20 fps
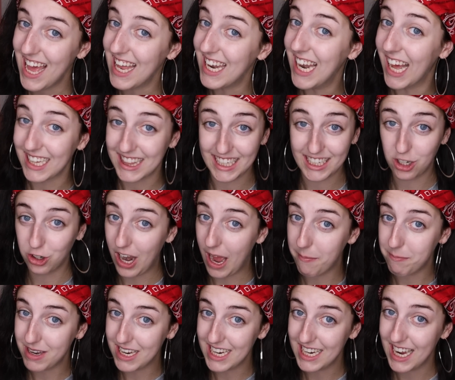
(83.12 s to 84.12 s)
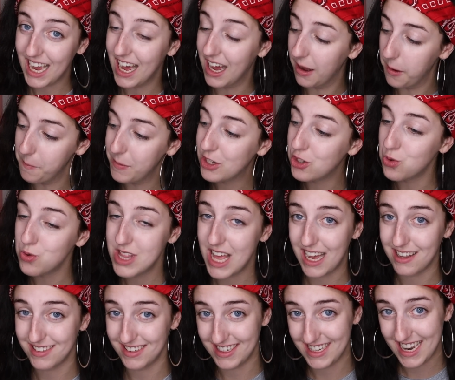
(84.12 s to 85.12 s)
Not the crappy
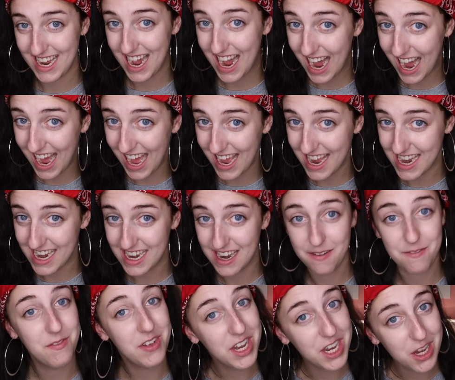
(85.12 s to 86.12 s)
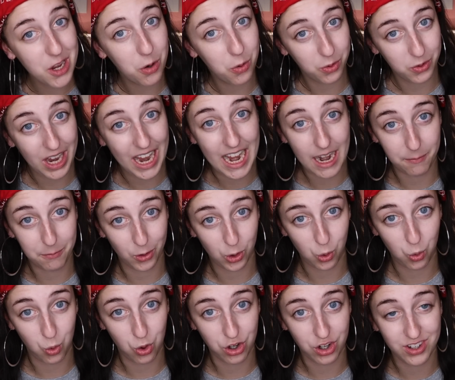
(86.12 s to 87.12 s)
2009 video camera
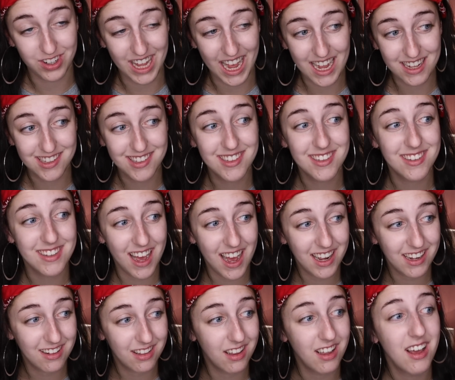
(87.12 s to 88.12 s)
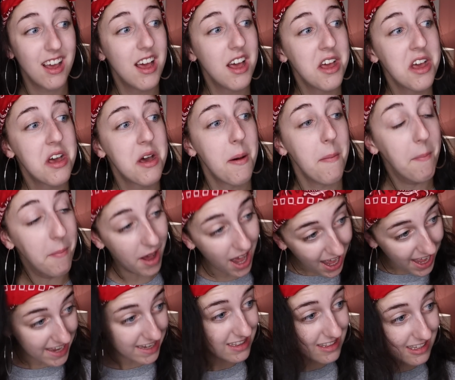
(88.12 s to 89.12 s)
recorder that sucked,
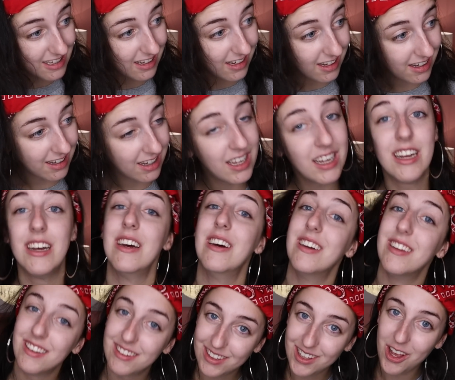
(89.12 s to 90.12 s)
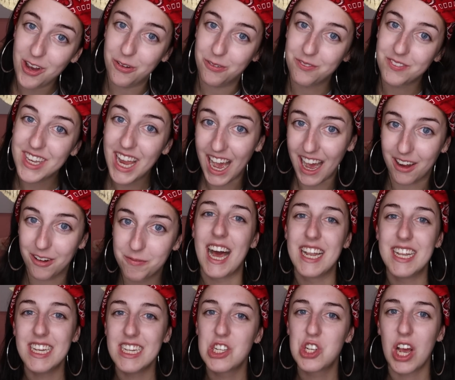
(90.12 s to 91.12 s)
but so yeah, I
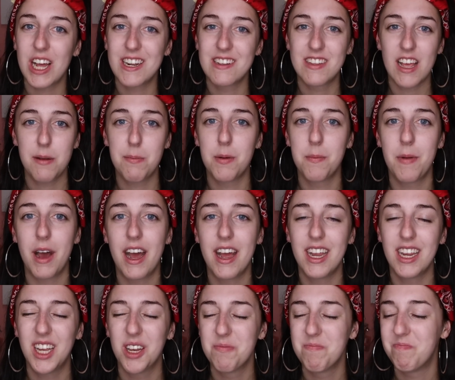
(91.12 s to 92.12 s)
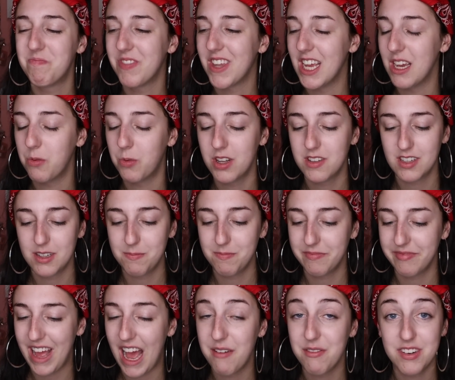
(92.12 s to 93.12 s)
did try to set up a mic. It wasn't
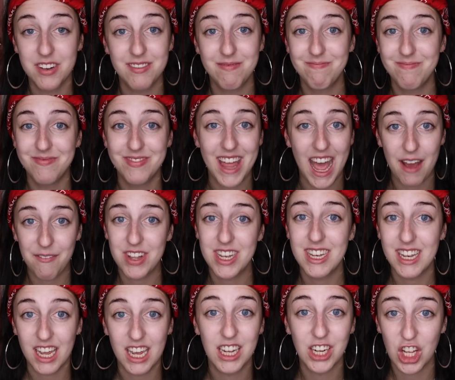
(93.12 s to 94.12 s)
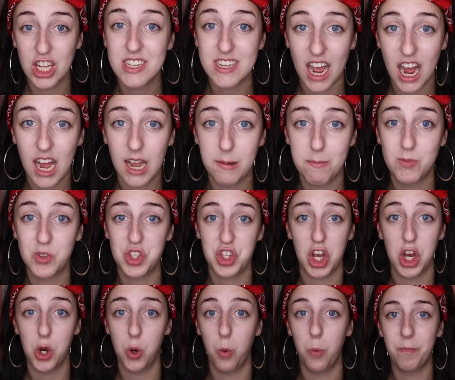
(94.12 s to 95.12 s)
having a good time,
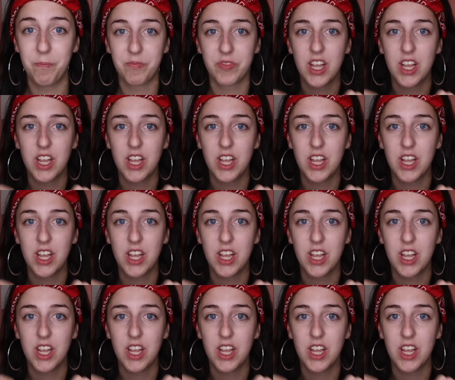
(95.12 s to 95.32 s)
so